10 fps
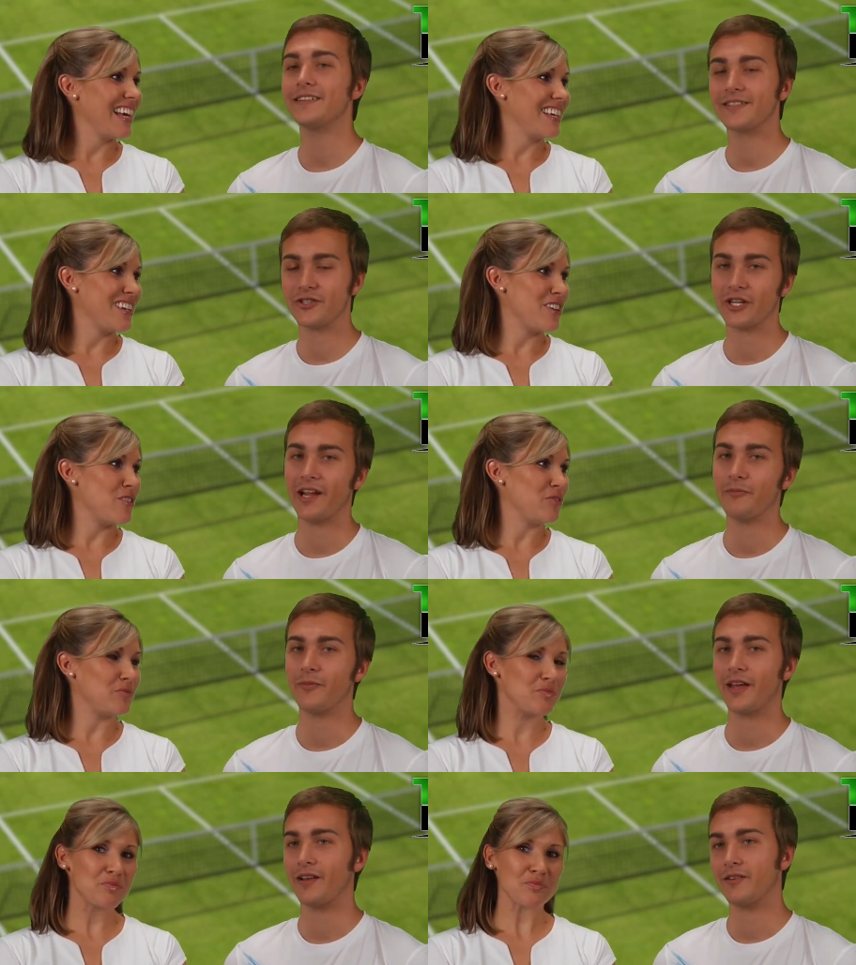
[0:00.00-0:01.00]
Speaker 1: it's a shame
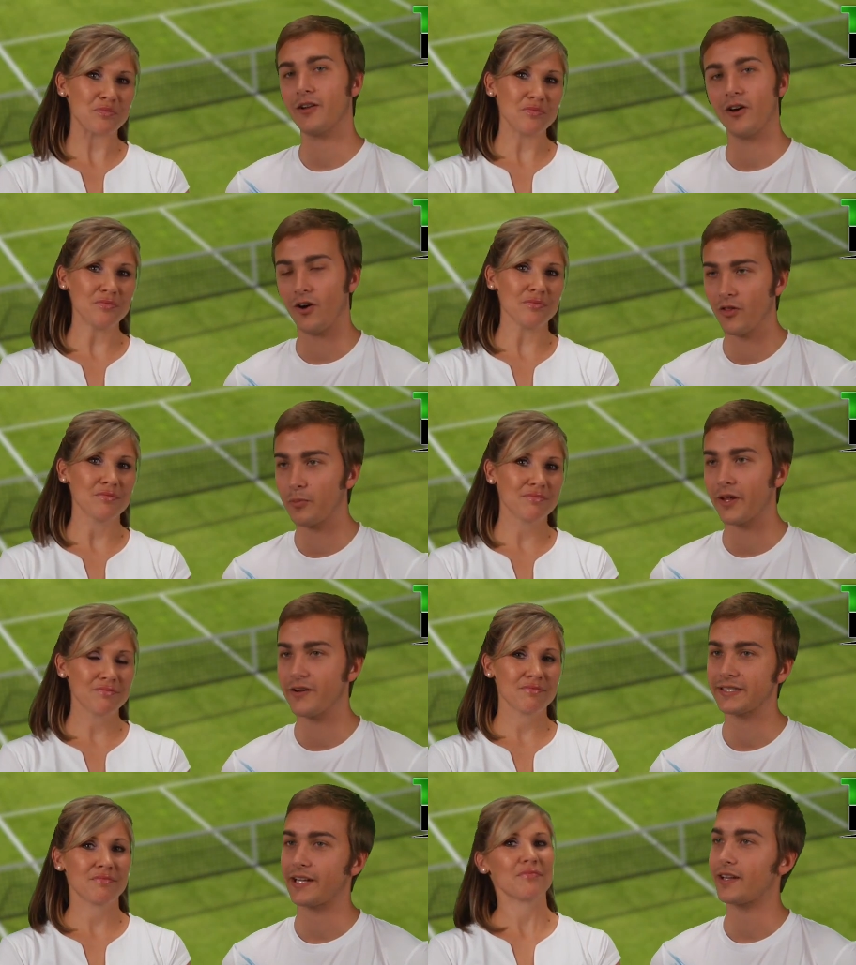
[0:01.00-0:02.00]
that all the
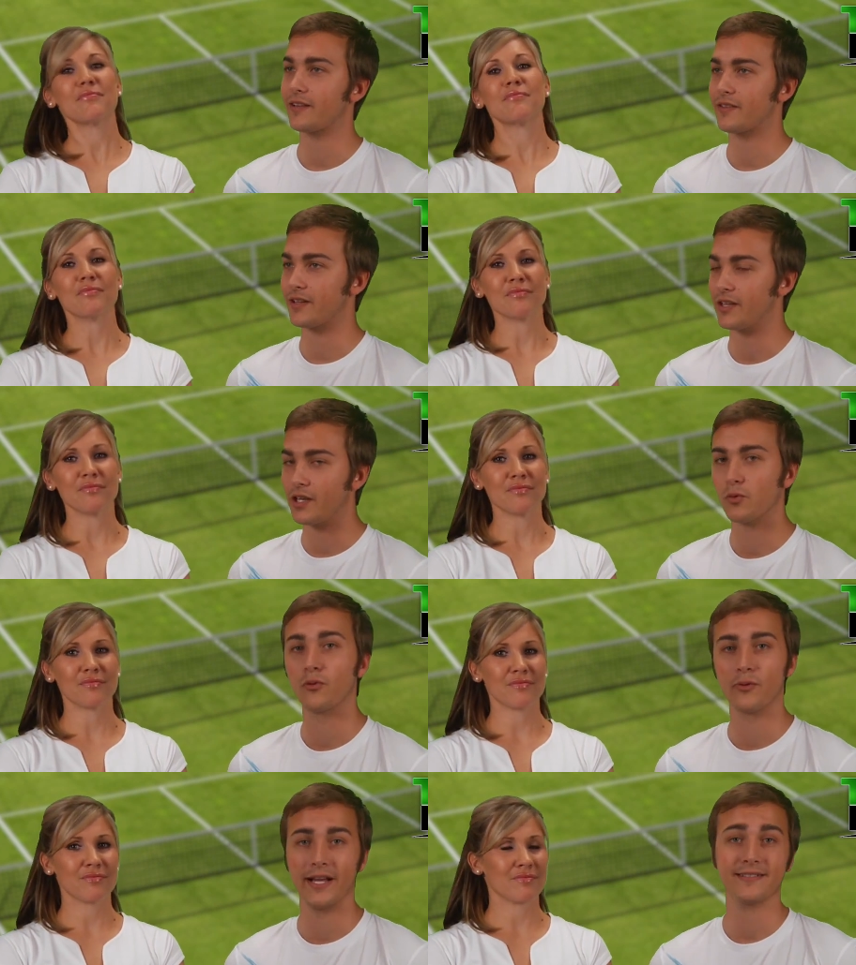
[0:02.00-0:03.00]
players can't get the equal
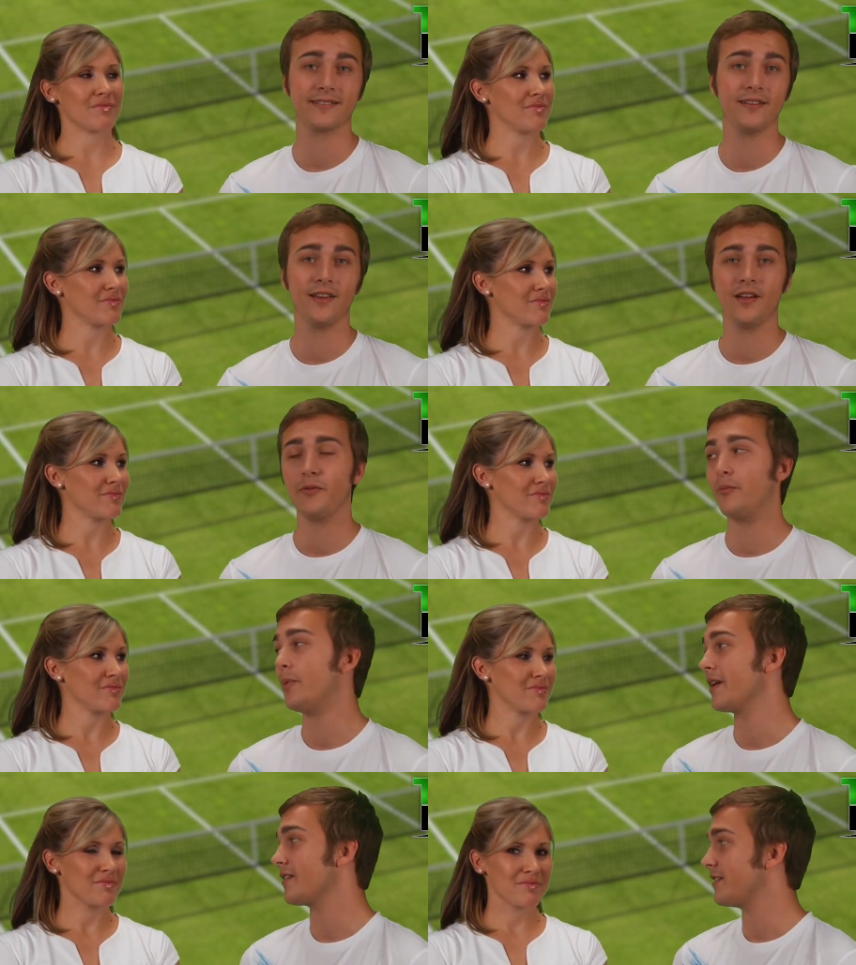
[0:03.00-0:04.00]
rest,
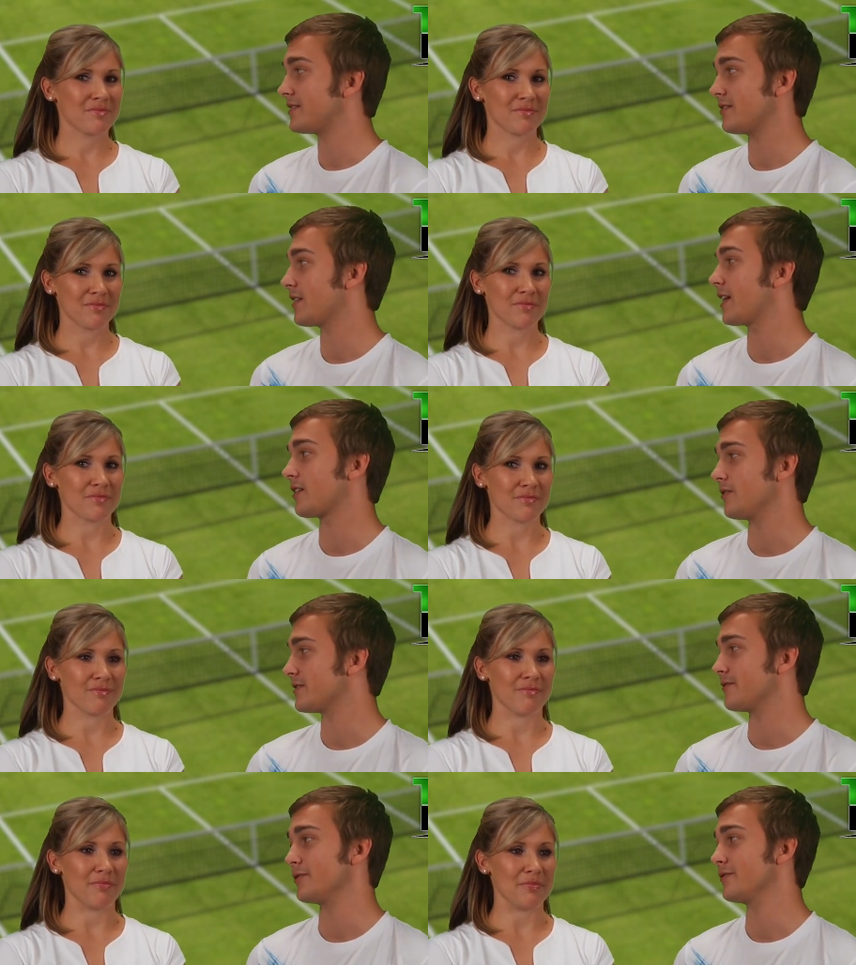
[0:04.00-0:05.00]
but you still got to close
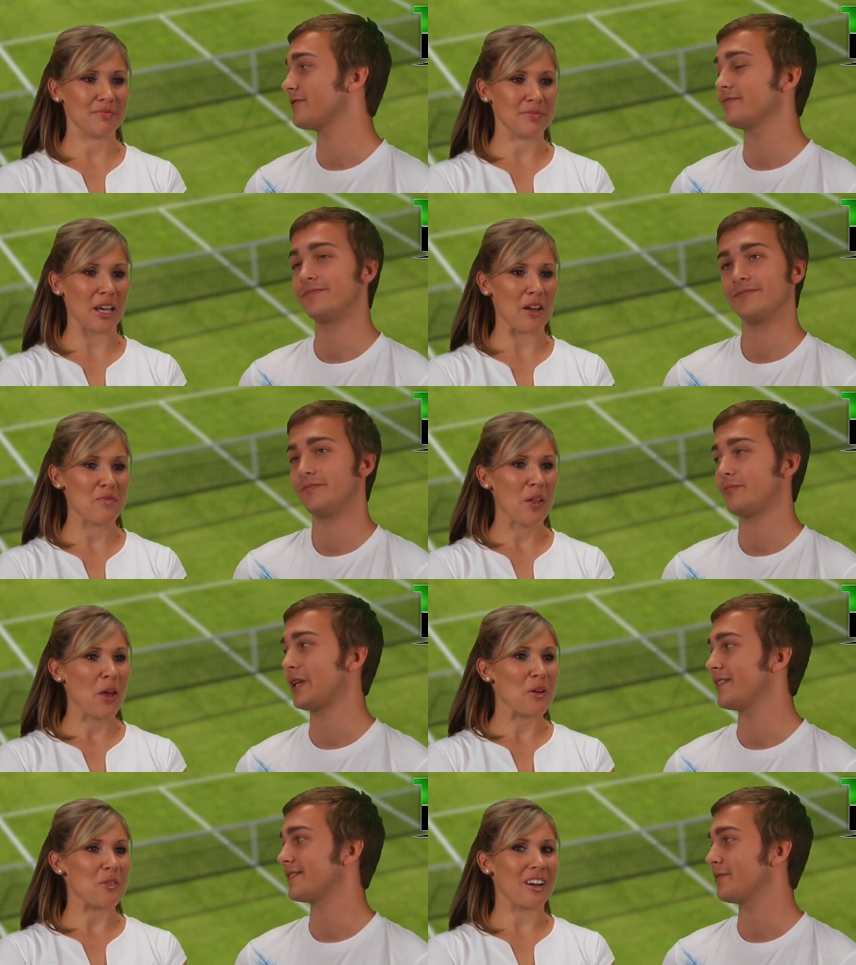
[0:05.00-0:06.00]
the roof. Yeah.
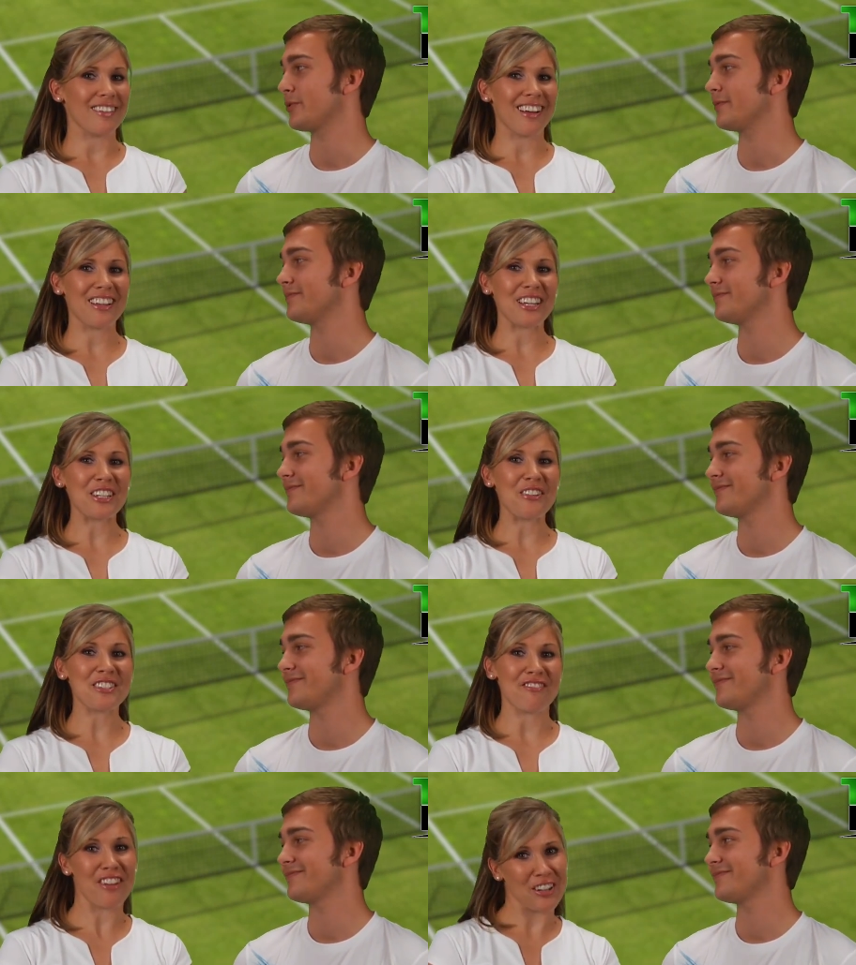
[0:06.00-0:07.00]
Plain and
Speaker 2: simple. Well, all I know is
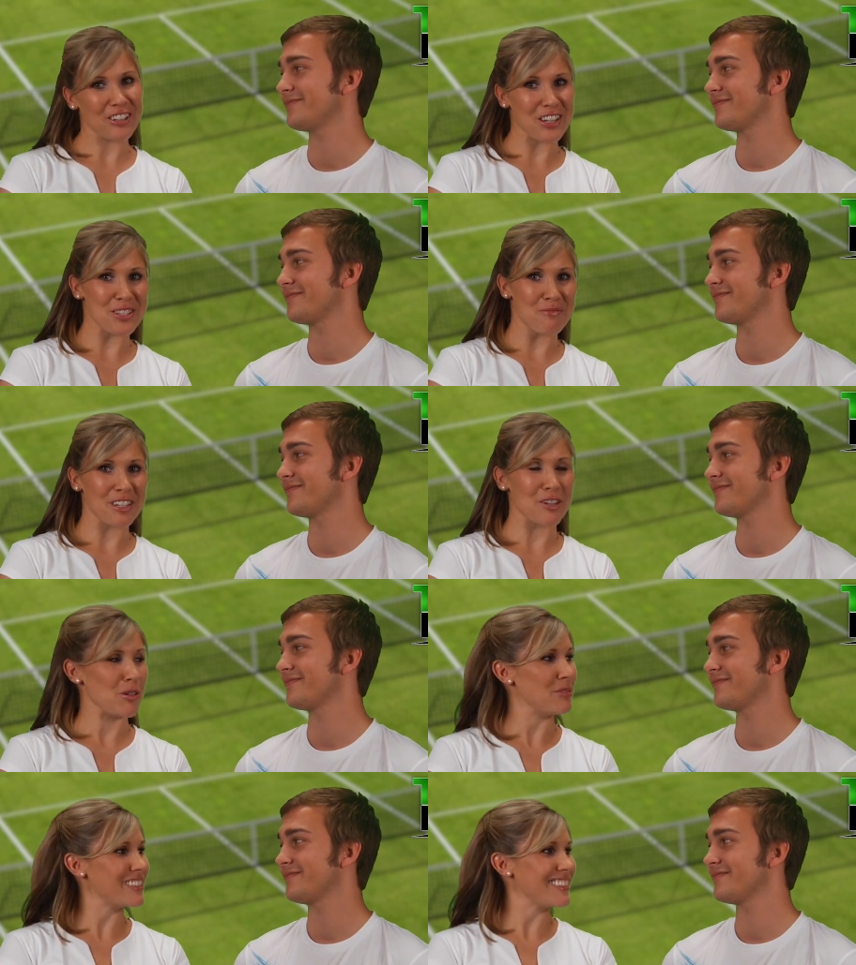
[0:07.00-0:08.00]
if Federer ends up winning
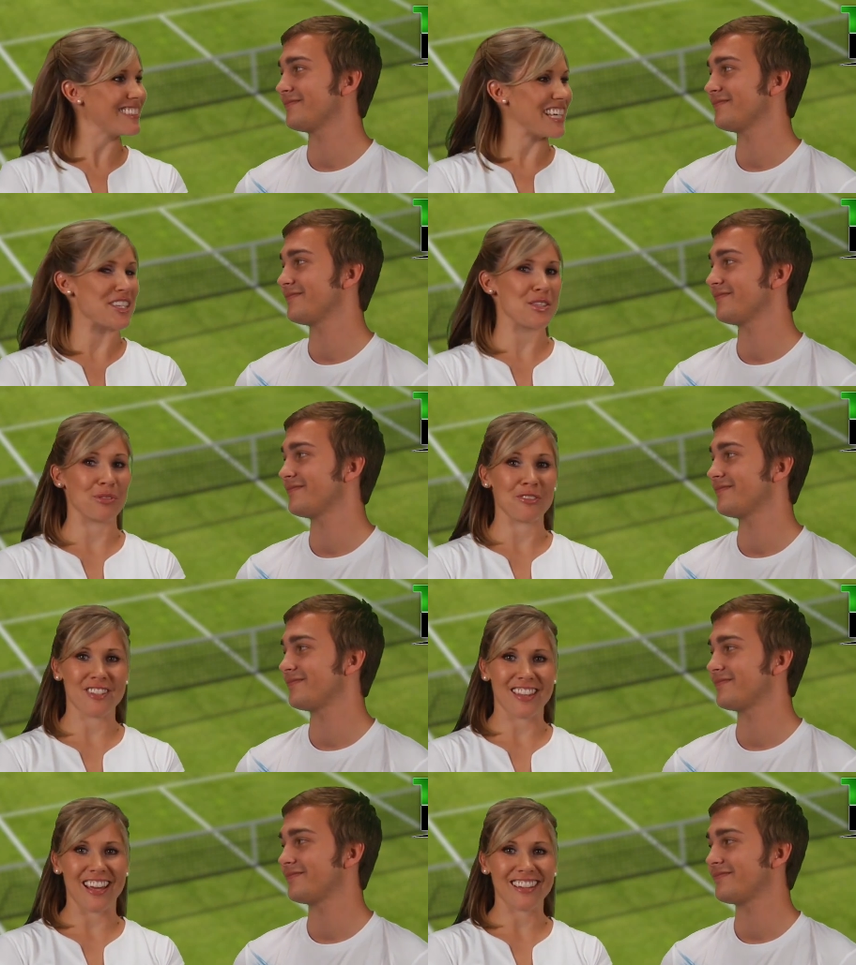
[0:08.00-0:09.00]
Wimbledon, he has the roof to
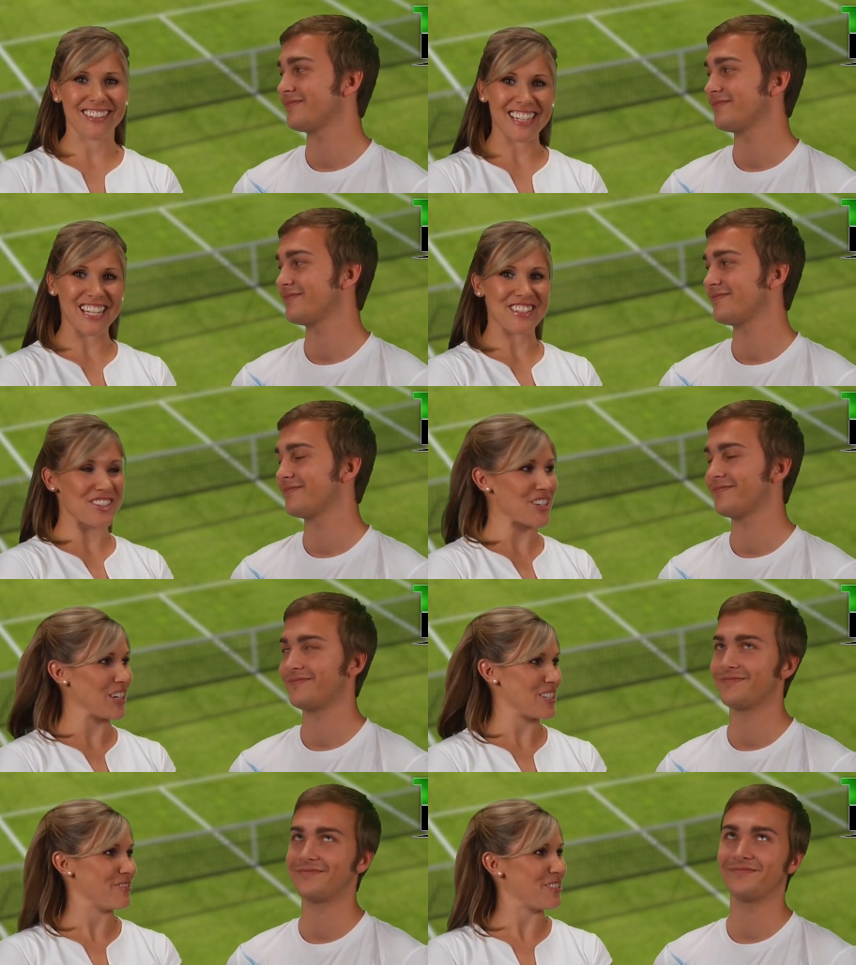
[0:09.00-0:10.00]
thank. He needs to share
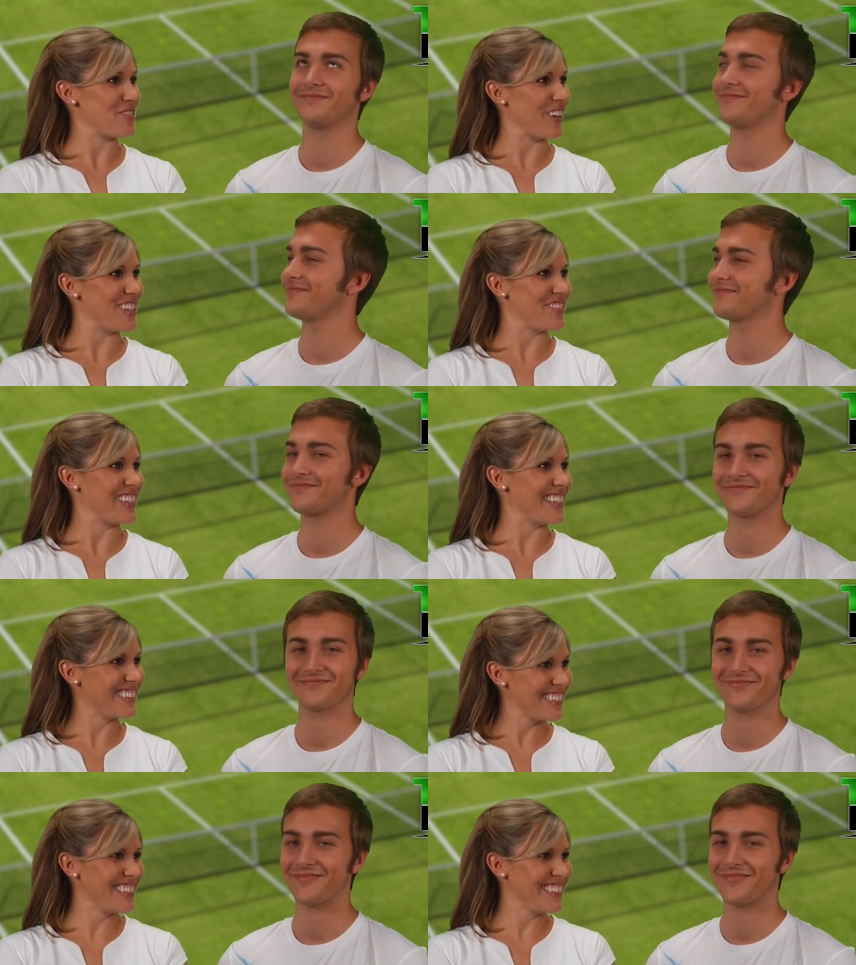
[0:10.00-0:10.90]
some of his prize money.